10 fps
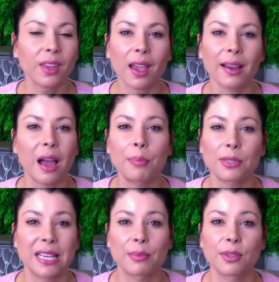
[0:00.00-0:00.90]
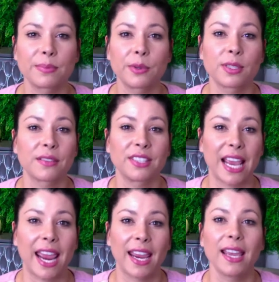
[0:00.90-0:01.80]
a couple tablespoons a
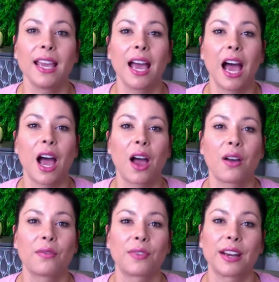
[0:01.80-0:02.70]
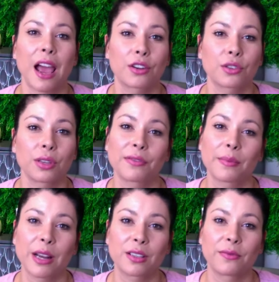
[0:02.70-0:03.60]
day of naturally
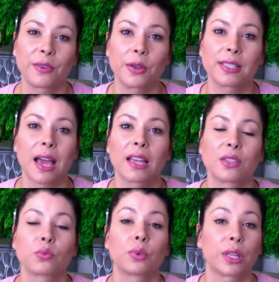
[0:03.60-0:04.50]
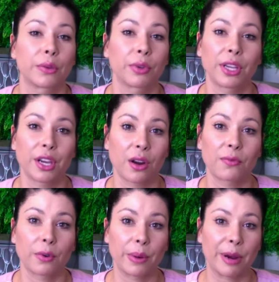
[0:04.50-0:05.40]
fermented foods, that is really, really good
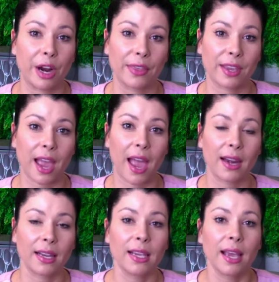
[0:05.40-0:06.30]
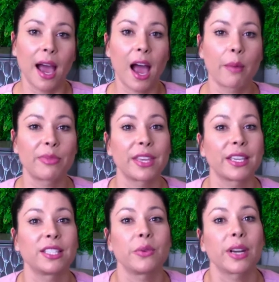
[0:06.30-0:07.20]
for repairing the gut.
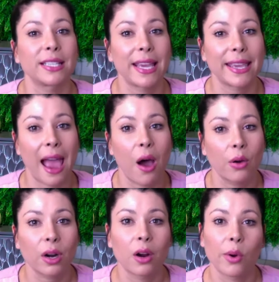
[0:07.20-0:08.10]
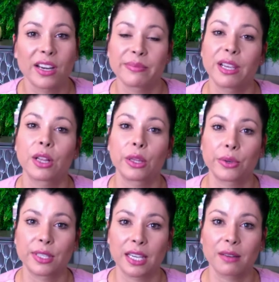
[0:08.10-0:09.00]
Things you want to take out are going to be
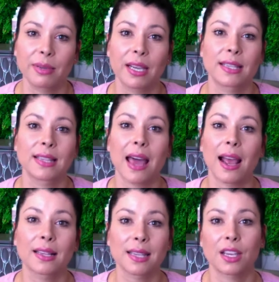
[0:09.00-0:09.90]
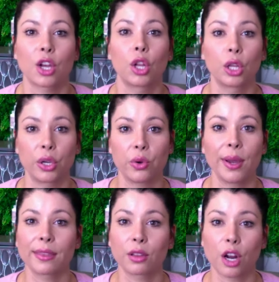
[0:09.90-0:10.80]
gluten because that acts like glue
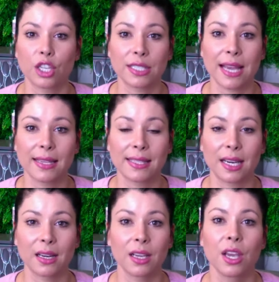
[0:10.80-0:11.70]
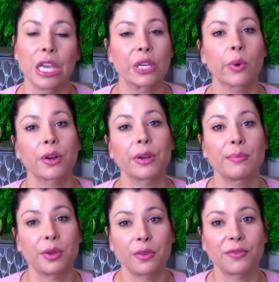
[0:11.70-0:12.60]
in the large intestine. You want to
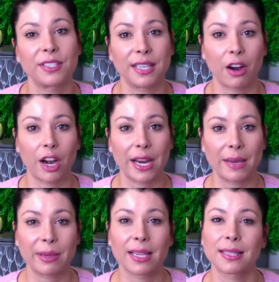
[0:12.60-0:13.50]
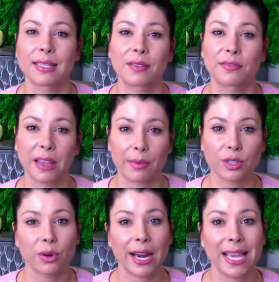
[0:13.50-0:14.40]
remove dairy because it's
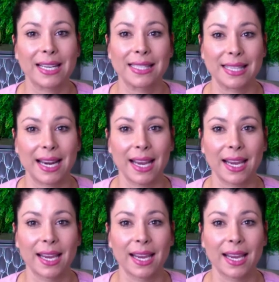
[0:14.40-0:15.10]
inflammatory and acidic.